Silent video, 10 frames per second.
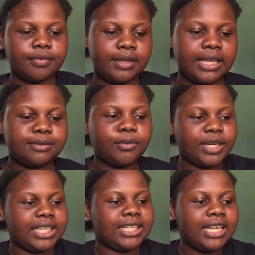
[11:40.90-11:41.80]
next
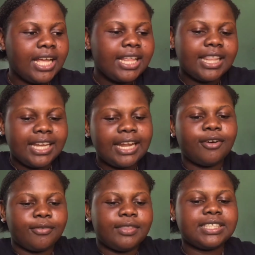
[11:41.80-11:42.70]
morning, the day
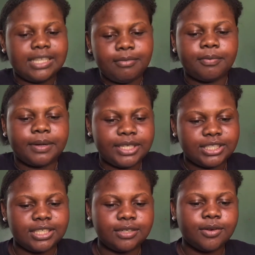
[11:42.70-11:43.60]
of the same
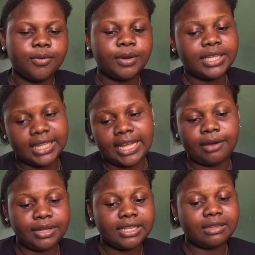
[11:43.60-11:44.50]
operation, went there. I
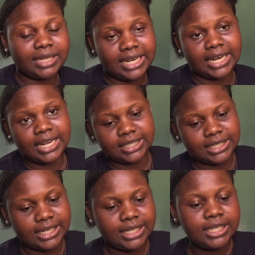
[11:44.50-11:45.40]
went there with my dad
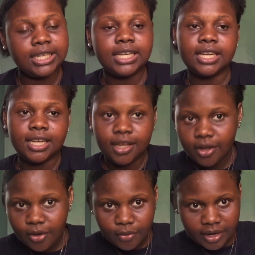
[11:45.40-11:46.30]
actually.
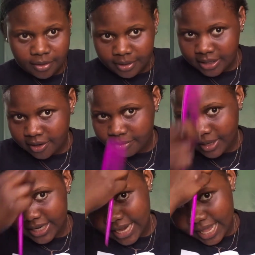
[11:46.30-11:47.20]
When I went there with
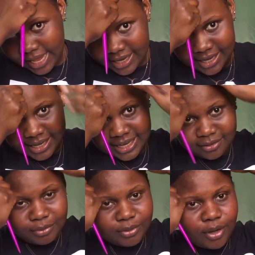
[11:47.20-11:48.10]
my dad, they just
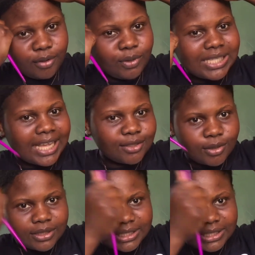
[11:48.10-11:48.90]
took me to. It was like so